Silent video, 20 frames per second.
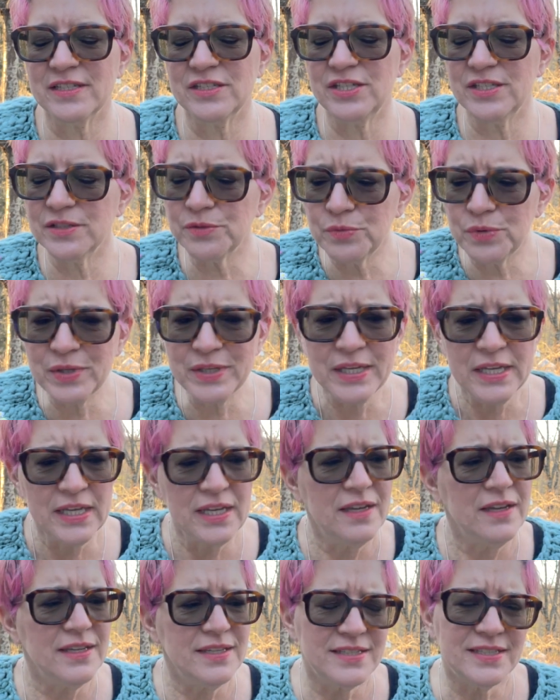And she said, well,
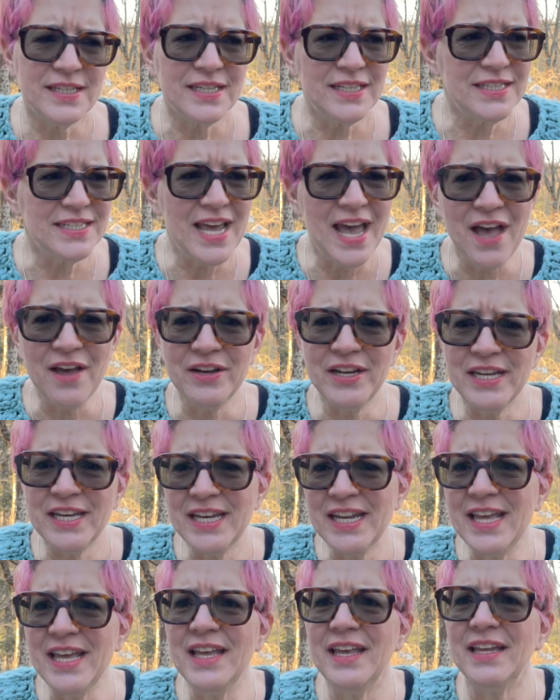sit down and
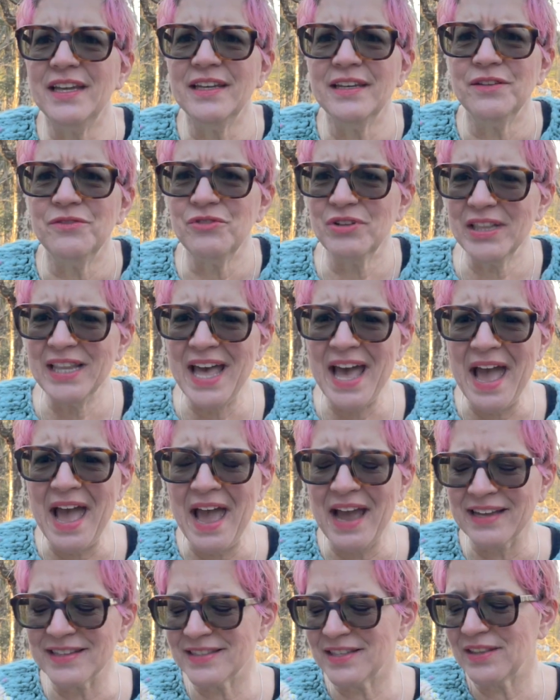knit and
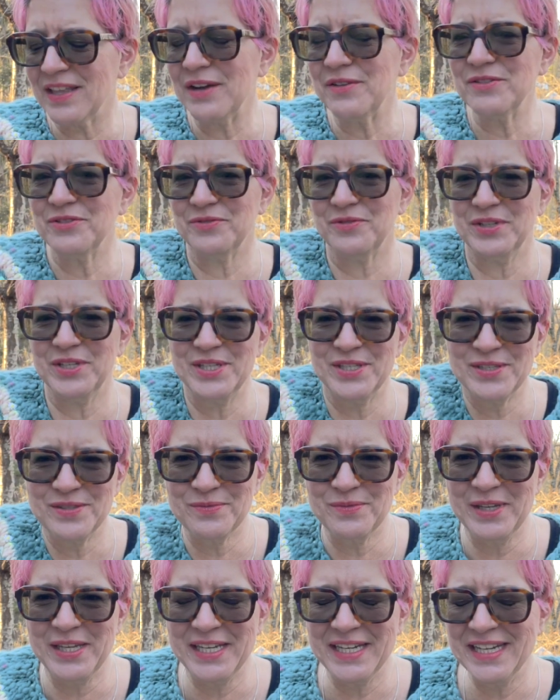relax. So that was really
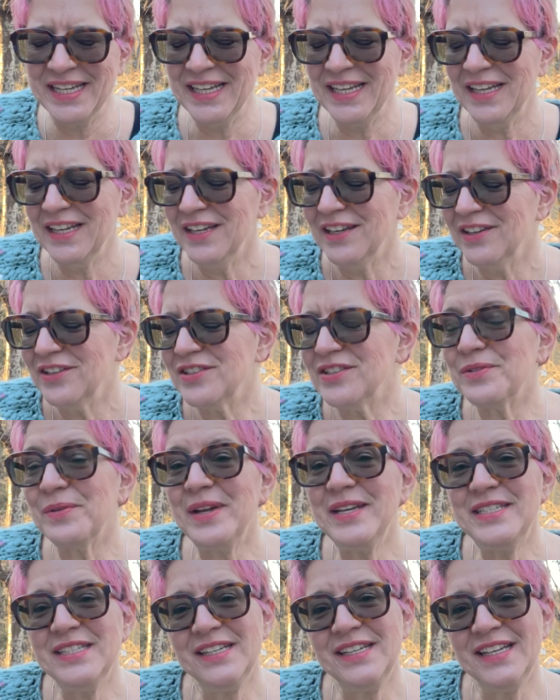sweet. So
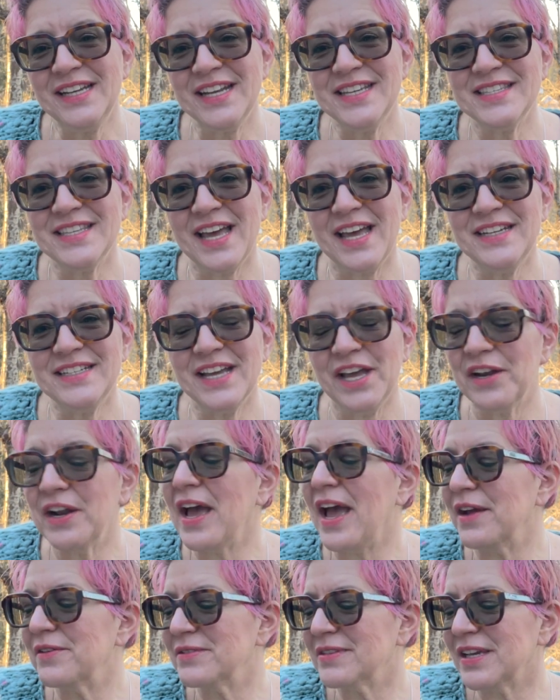I did. I sat down.
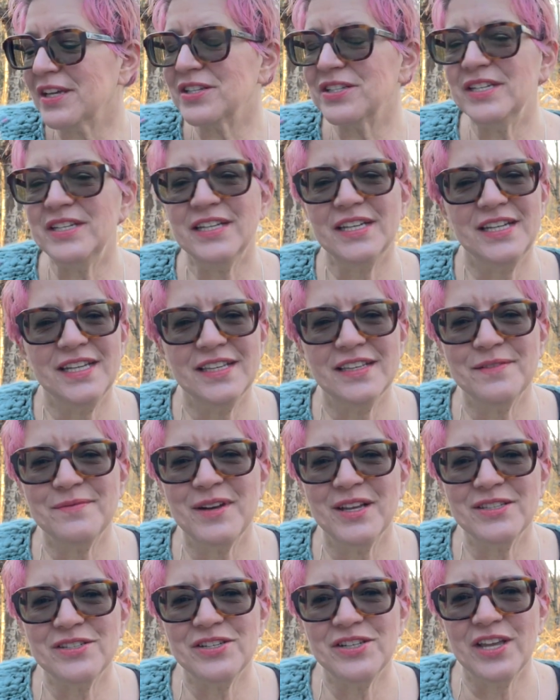I was actually knitting the
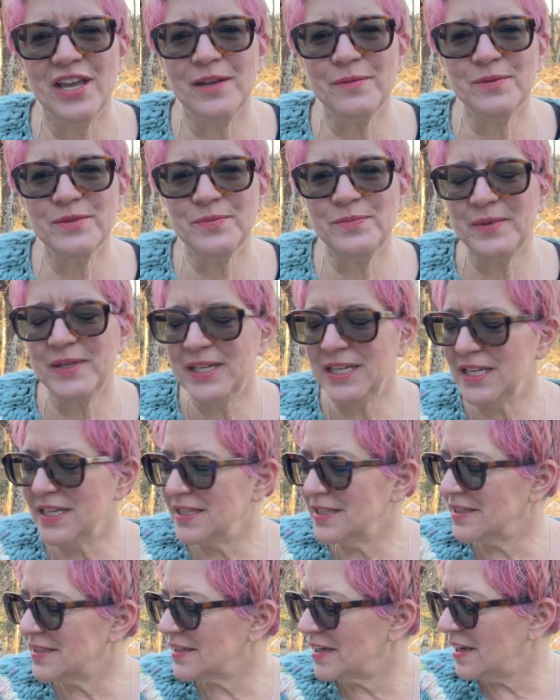Monster Cables
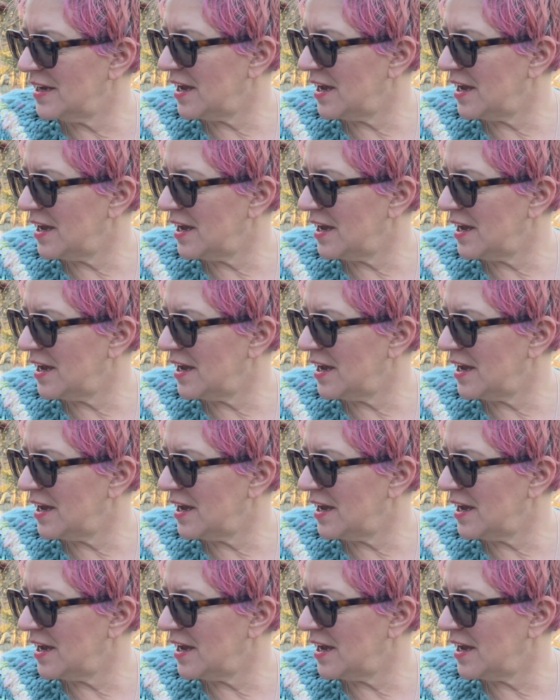beanies.